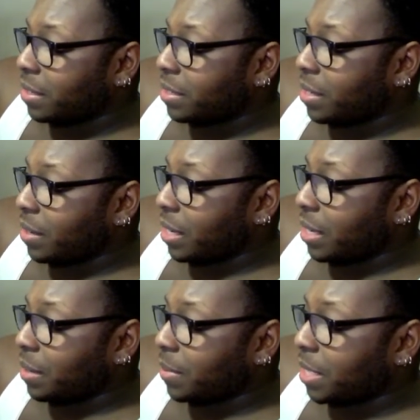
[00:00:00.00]

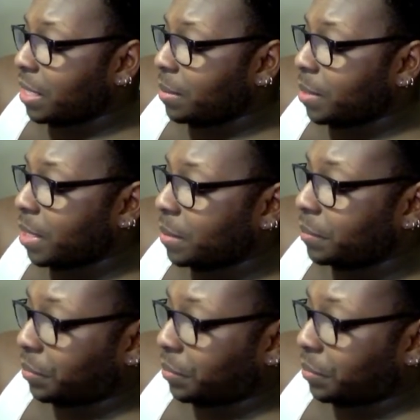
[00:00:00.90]
So, let me see.